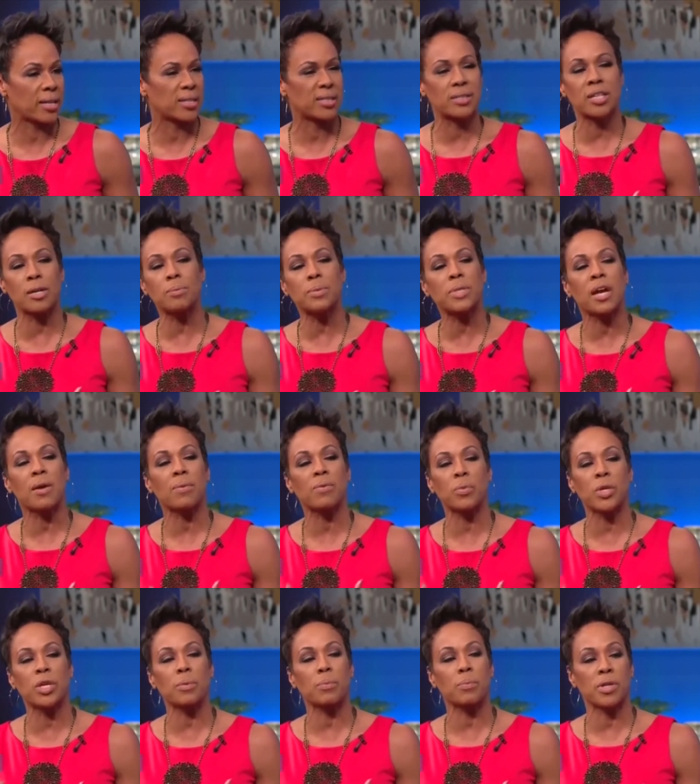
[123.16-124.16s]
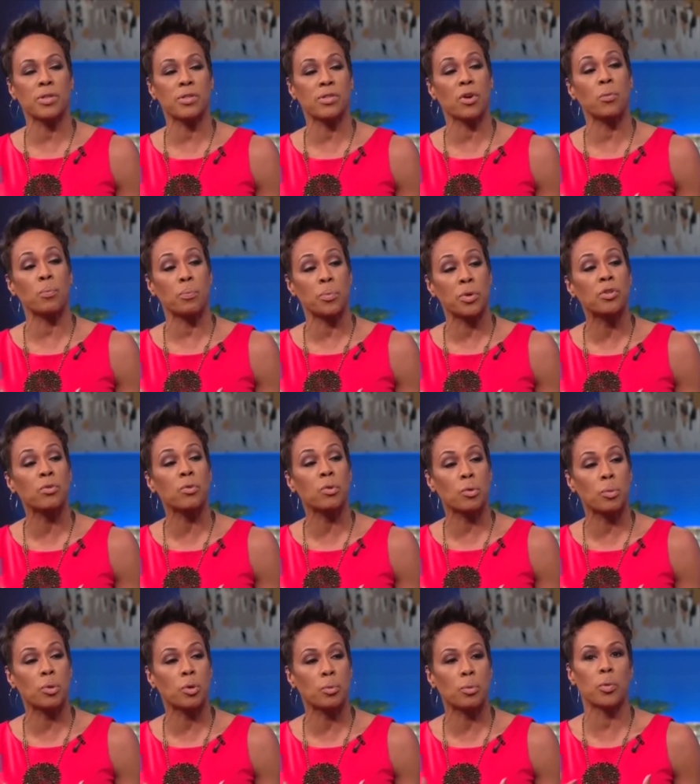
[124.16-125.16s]
And sometimes we can be so
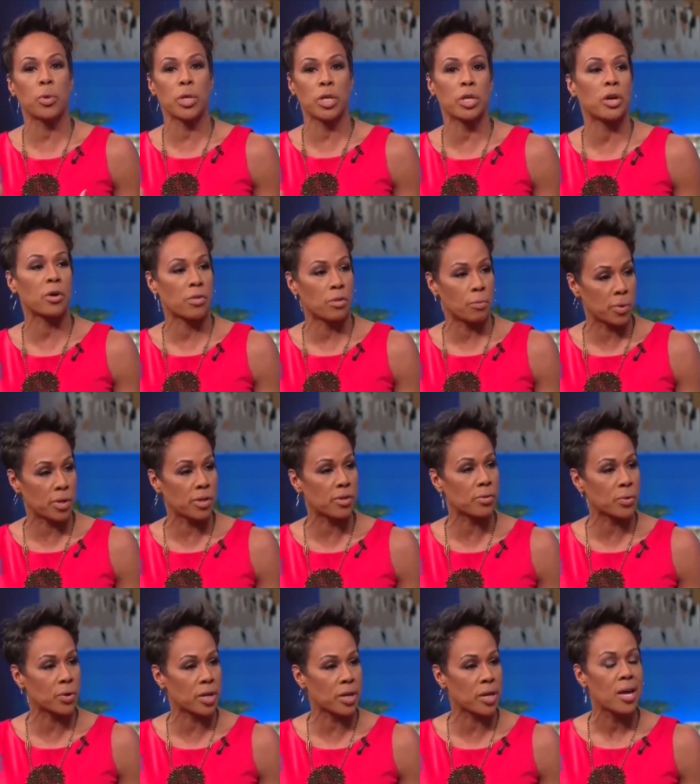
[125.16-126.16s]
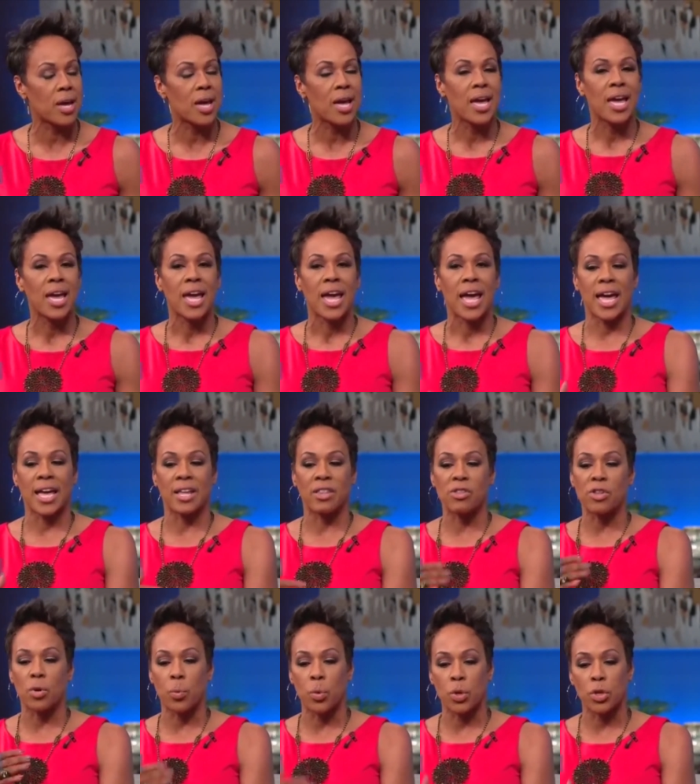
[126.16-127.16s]
miserable, but we know the misery and
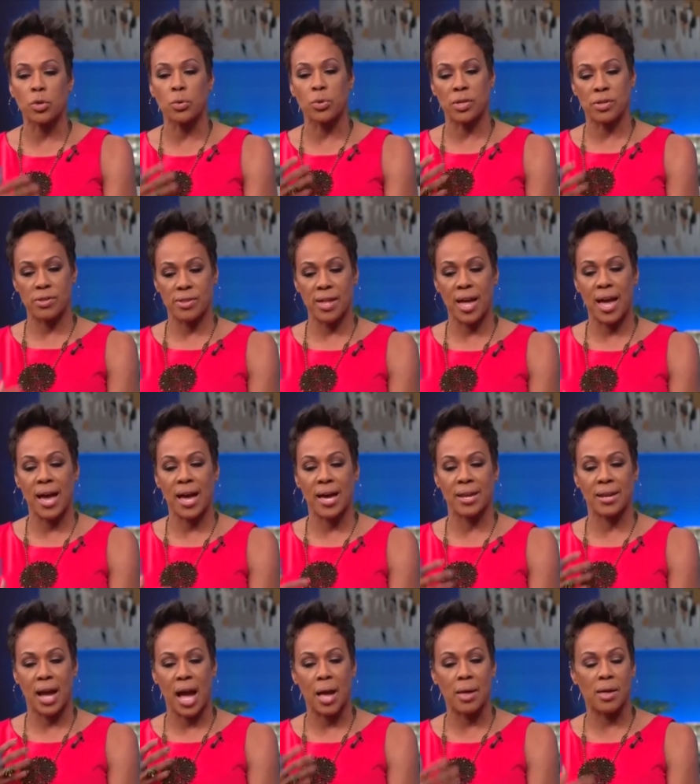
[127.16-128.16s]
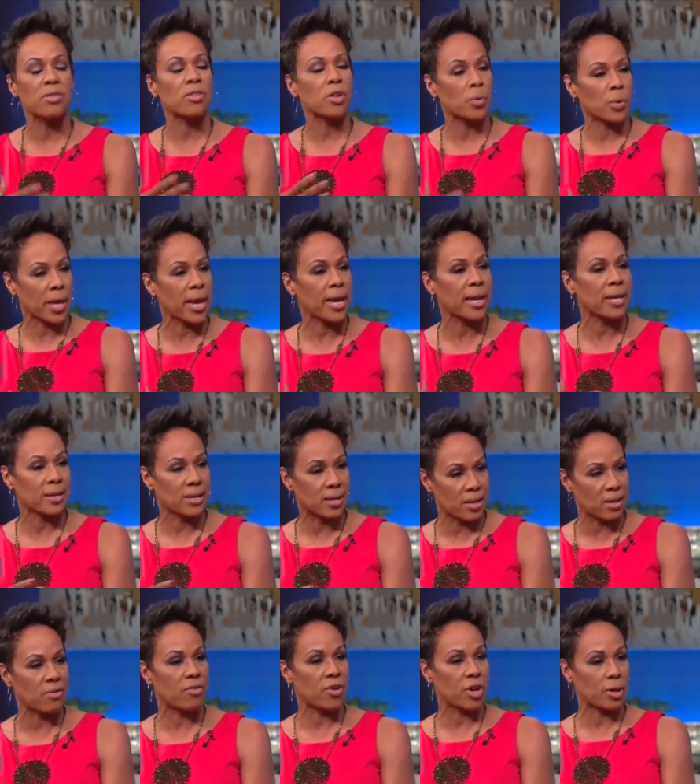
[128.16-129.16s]
so when you decide, it's okay to
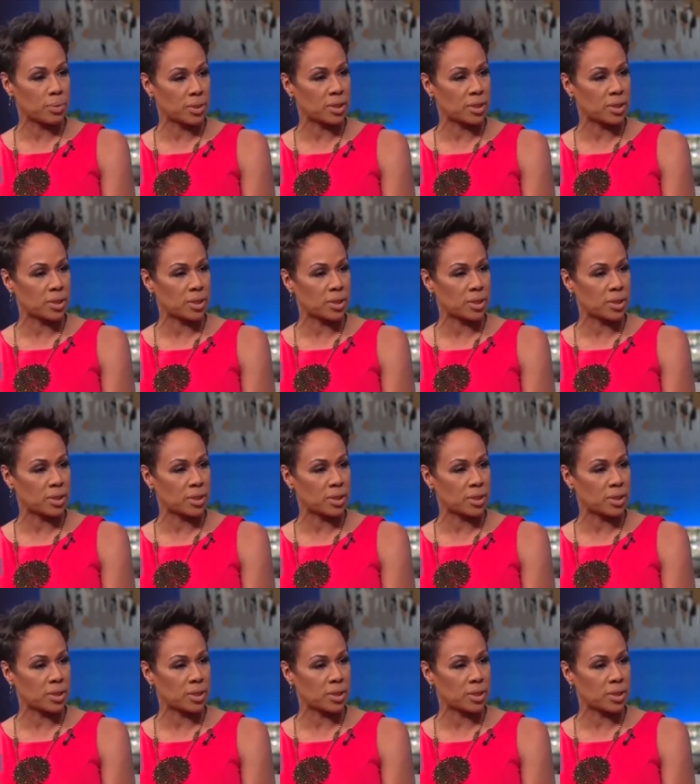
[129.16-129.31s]
give up